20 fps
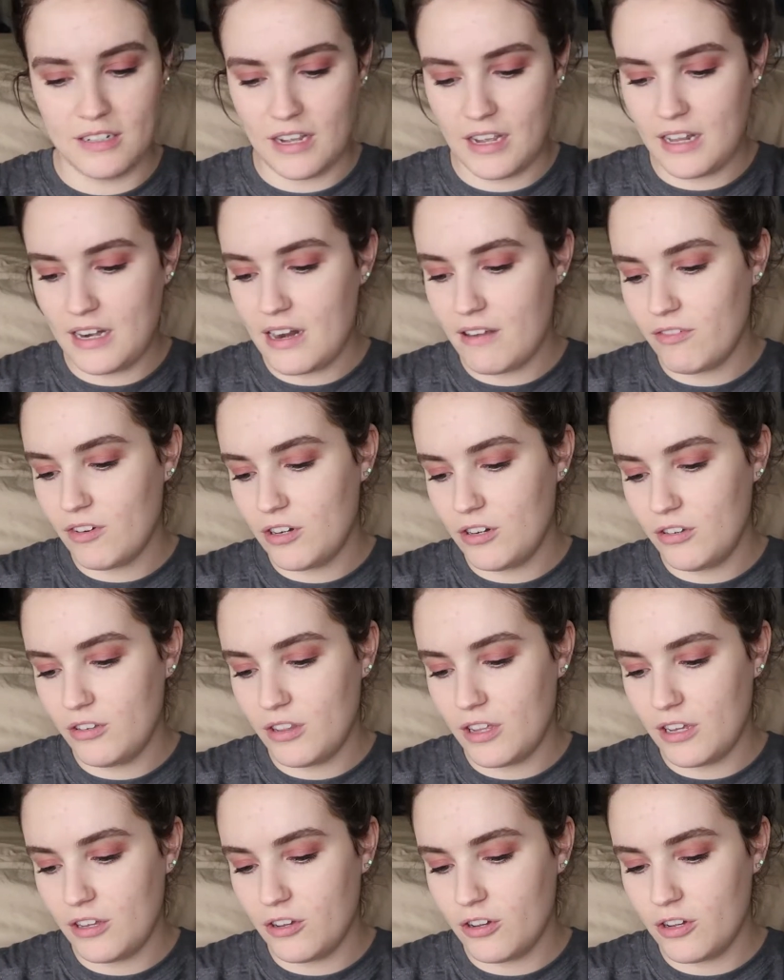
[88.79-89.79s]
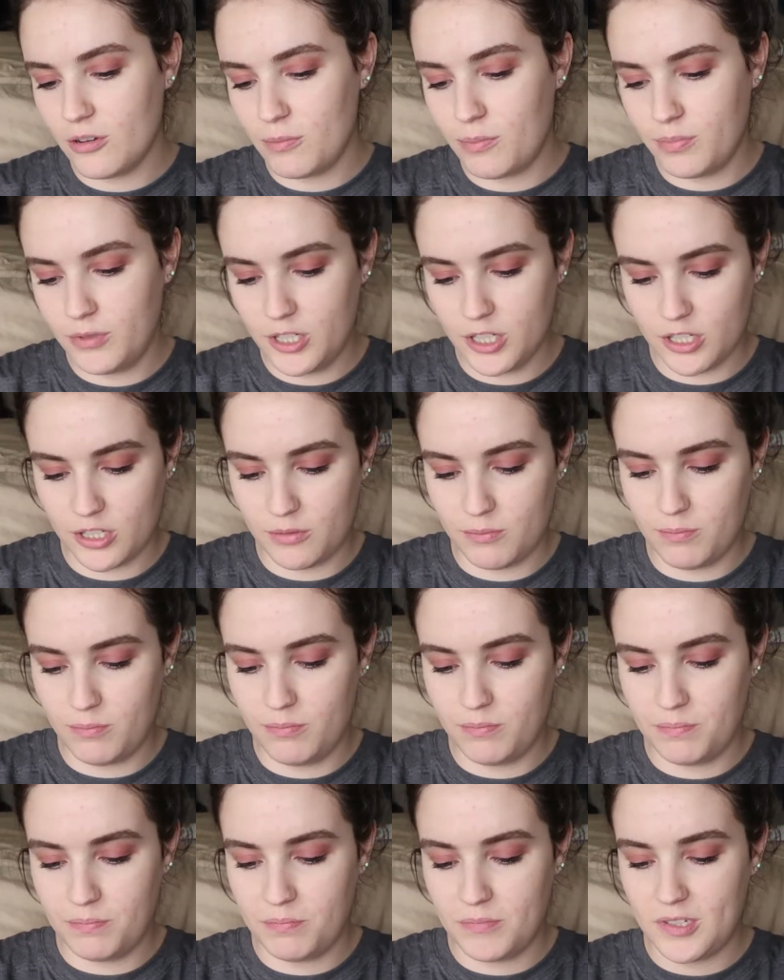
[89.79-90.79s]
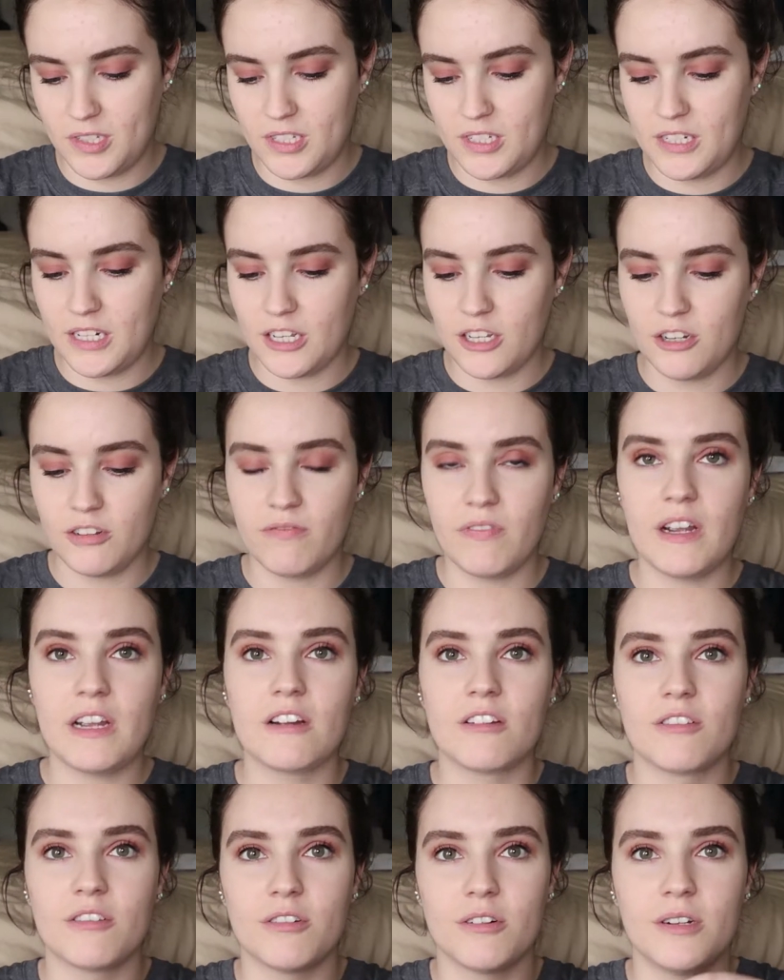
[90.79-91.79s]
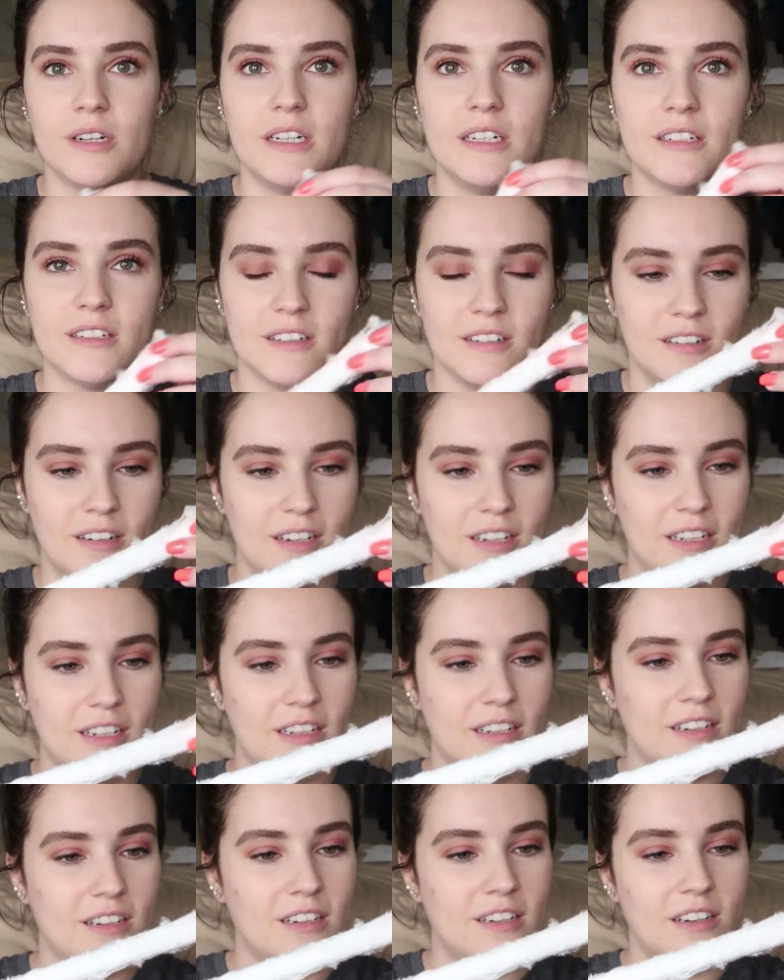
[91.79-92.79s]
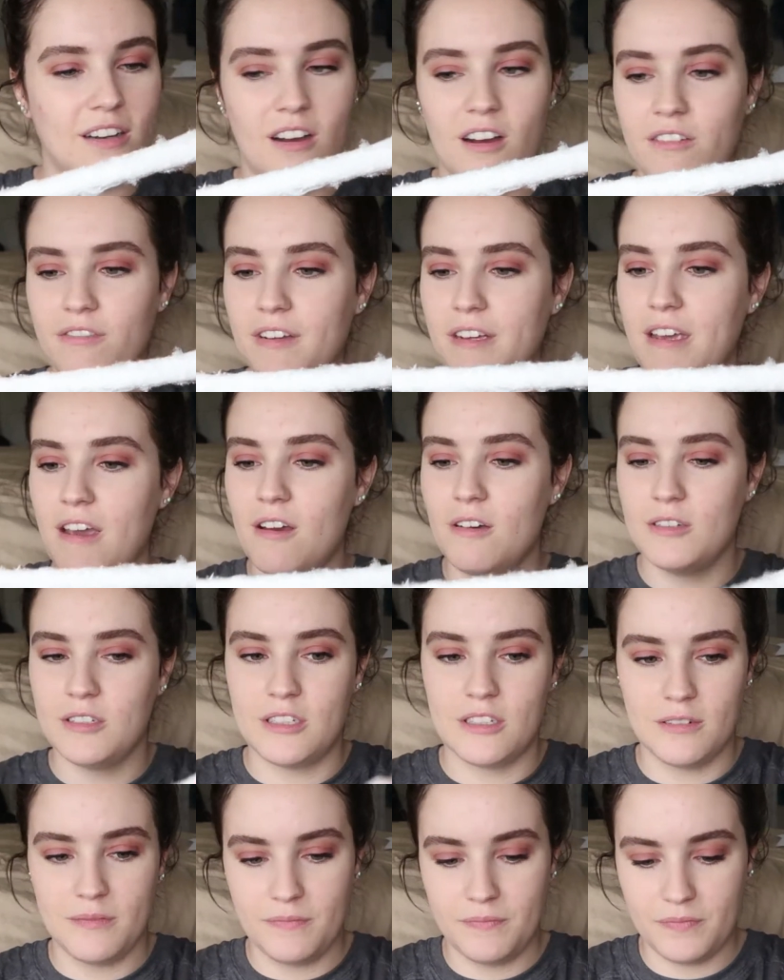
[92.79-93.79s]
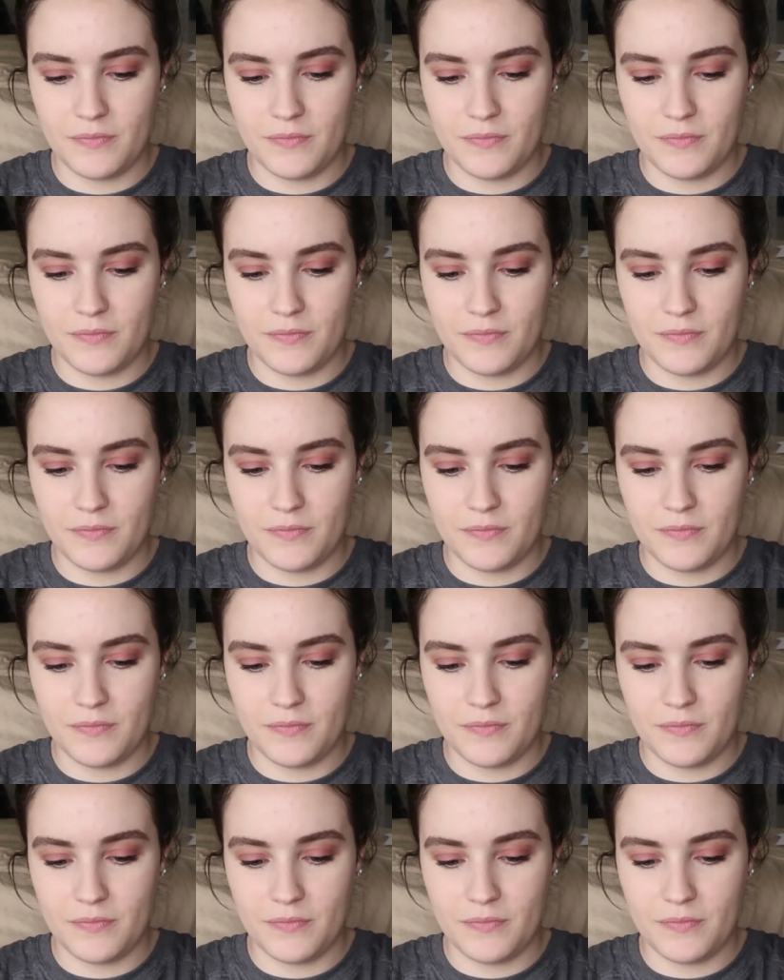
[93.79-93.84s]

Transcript: I never knew that you could just stick your finger through it and off it goes.